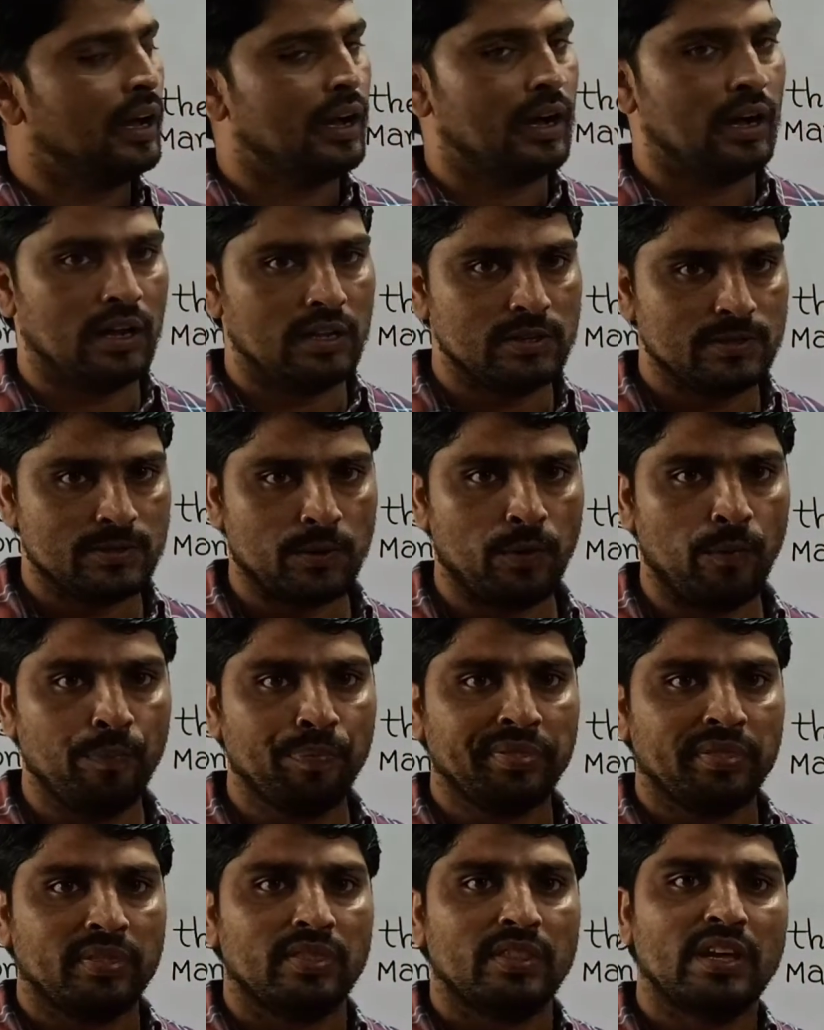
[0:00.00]

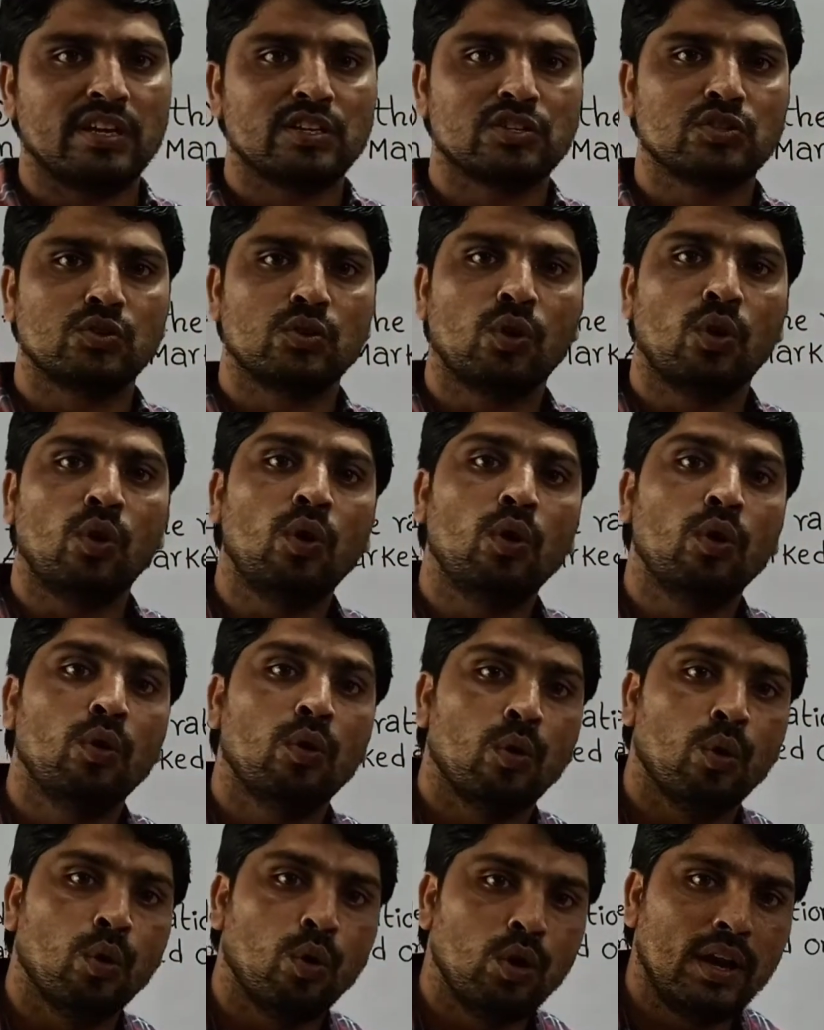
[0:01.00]
Also, there is
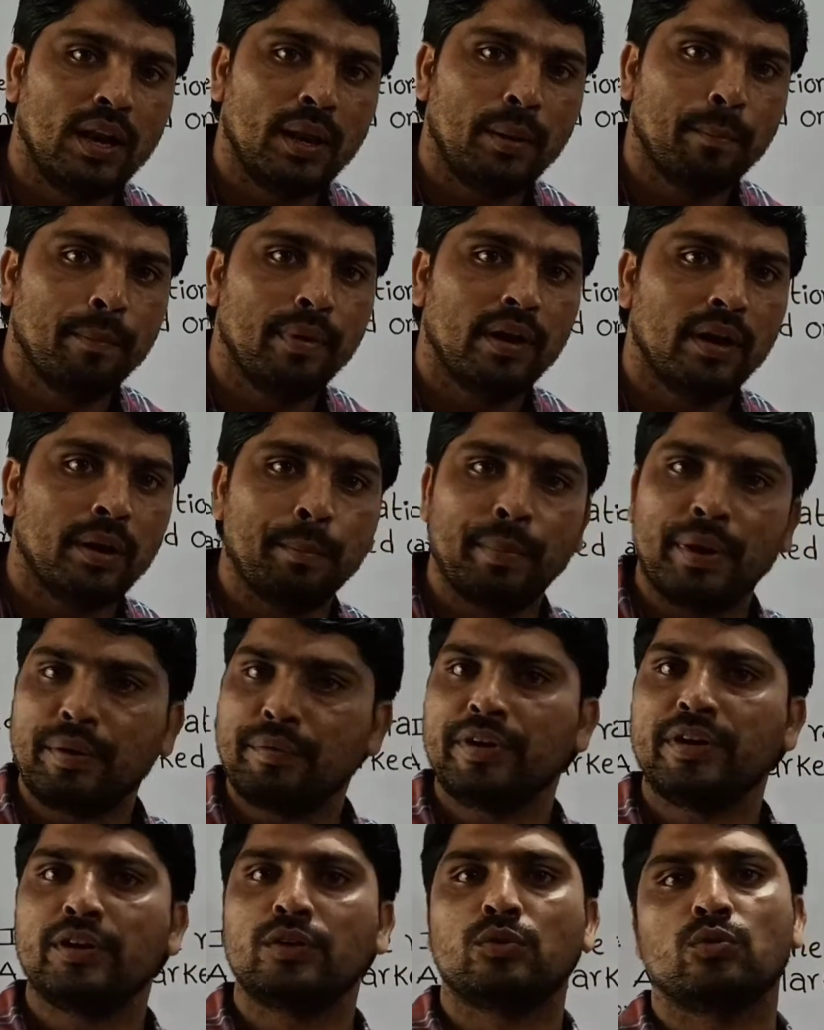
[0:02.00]
no whole number
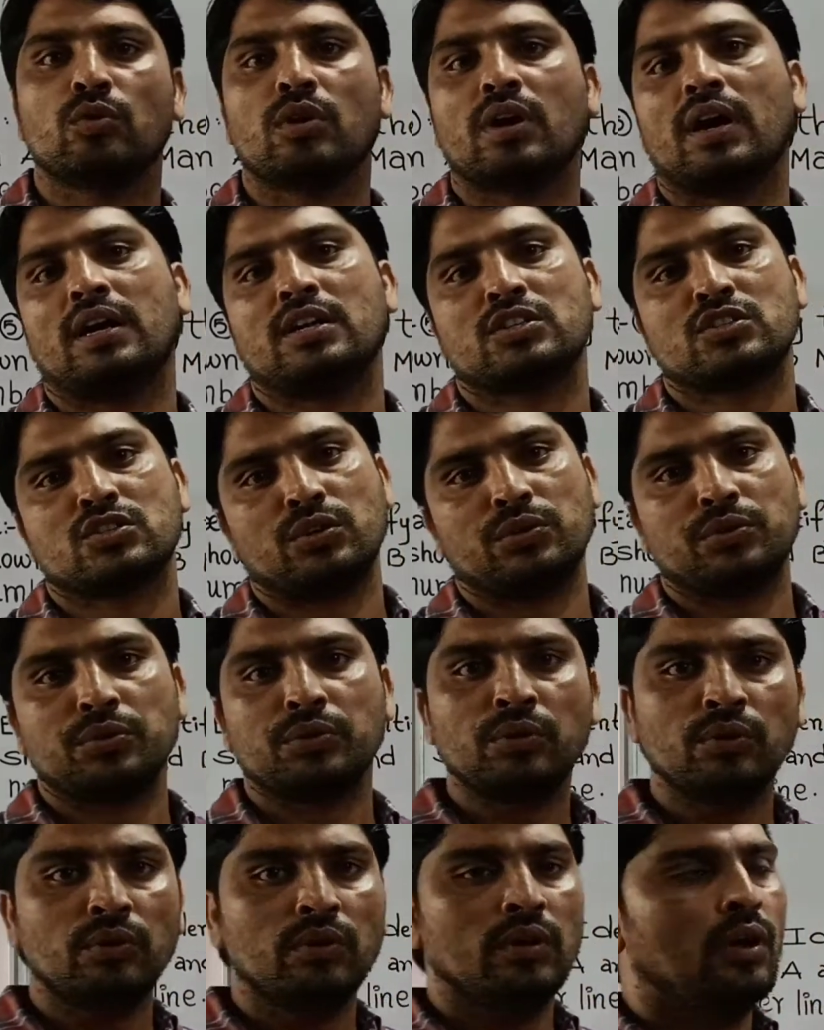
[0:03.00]
between two
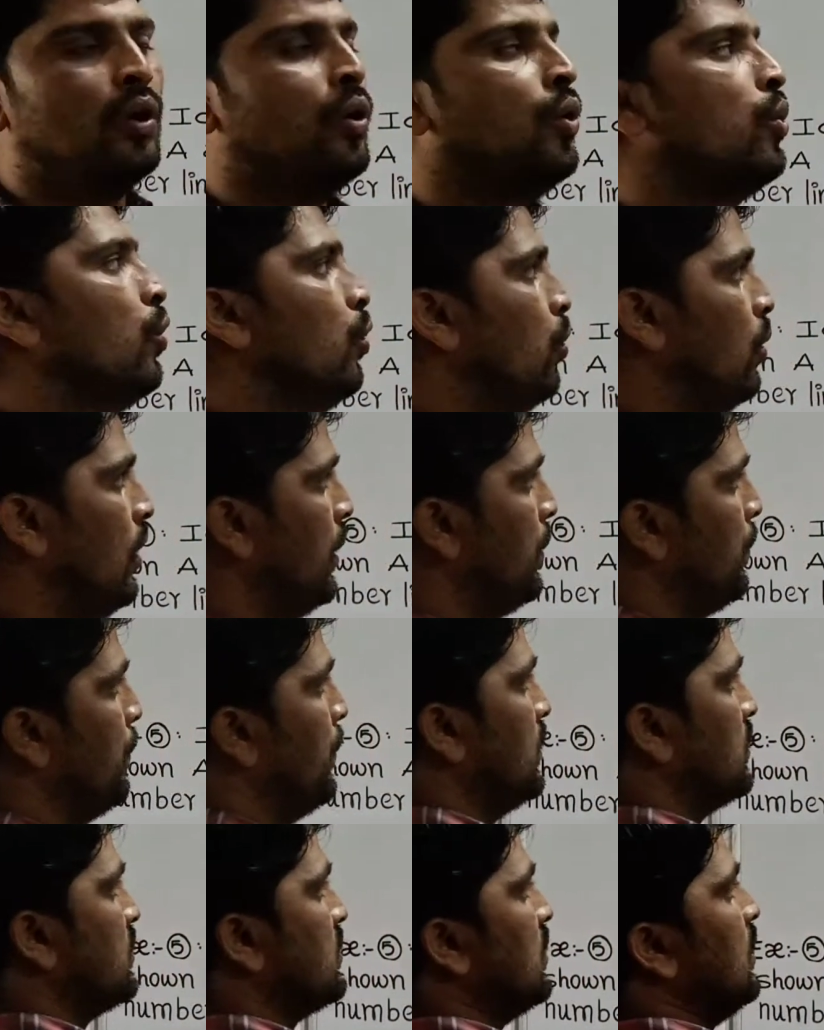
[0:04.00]
consecutive whole
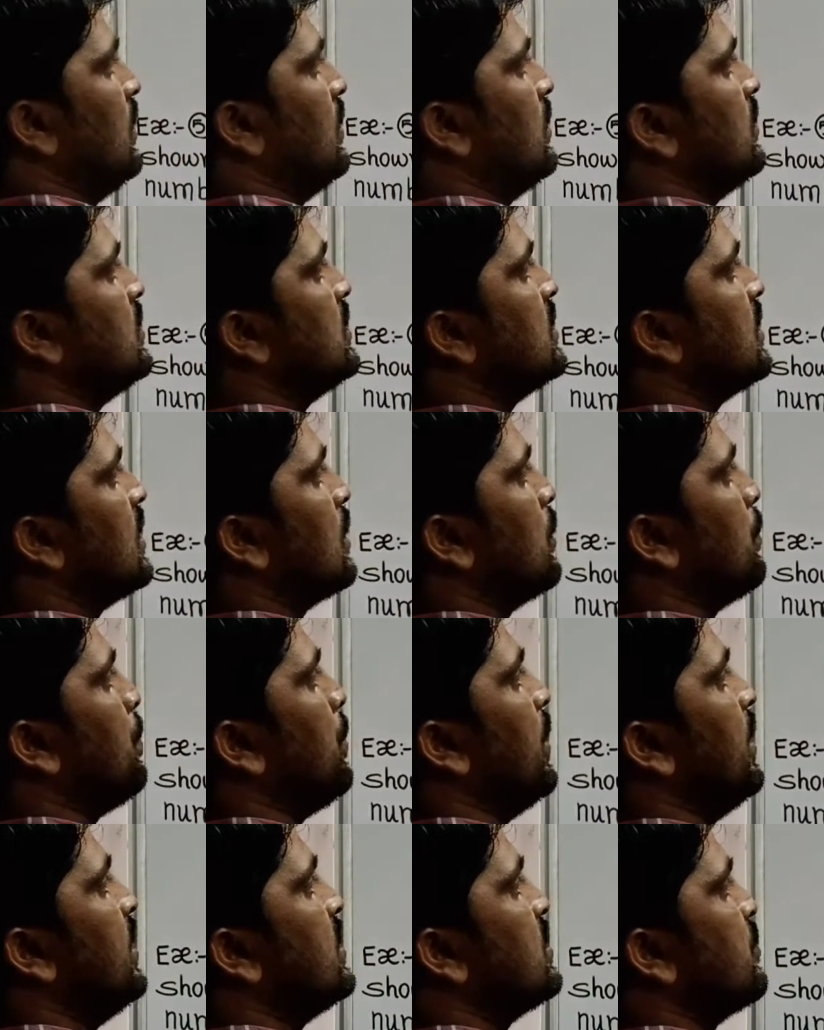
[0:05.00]
numbers. These are the
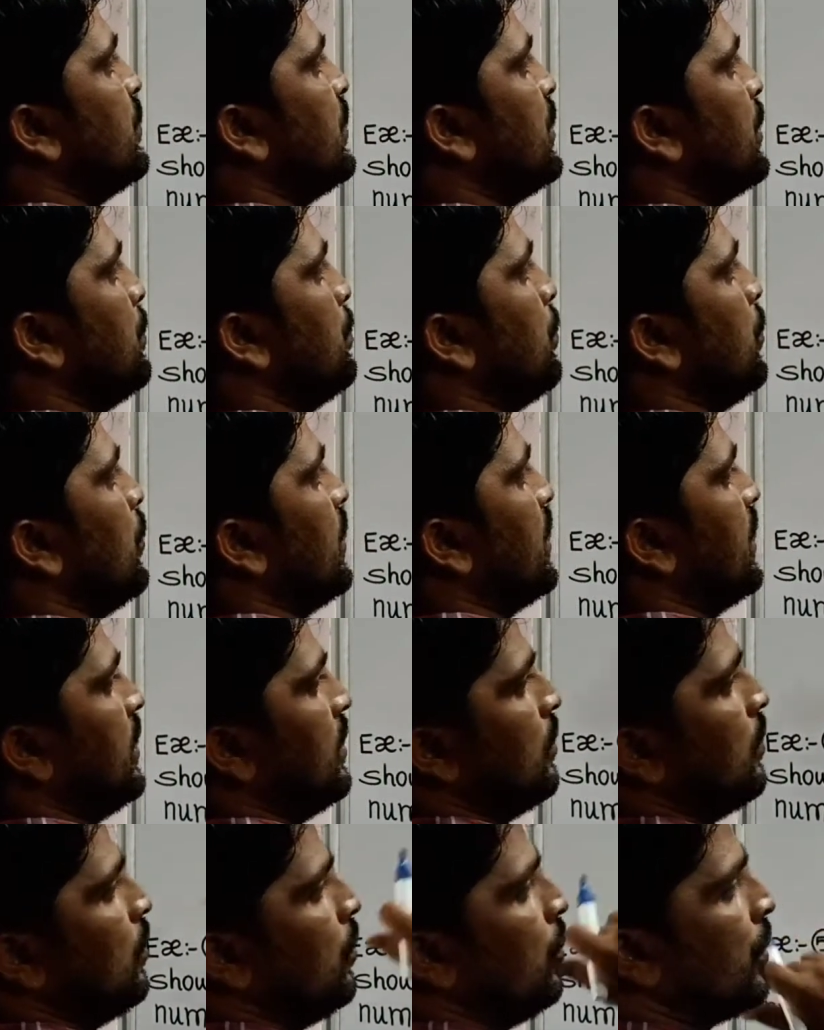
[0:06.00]
points very
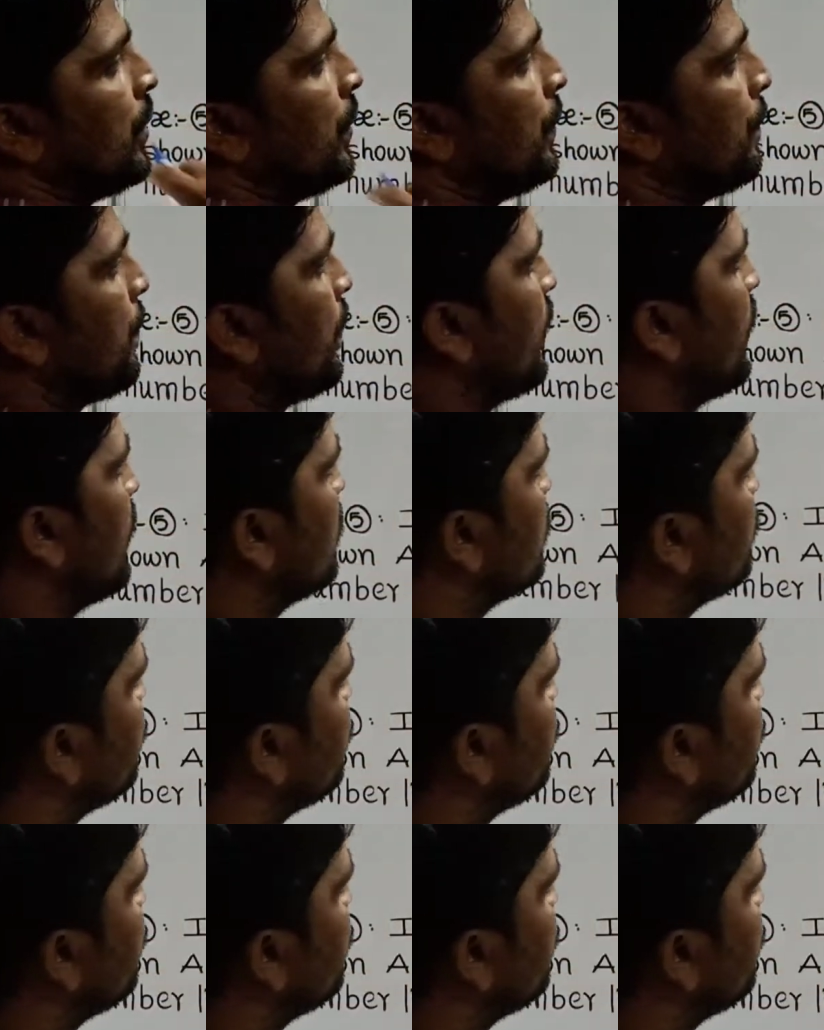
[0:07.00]
important. Okay.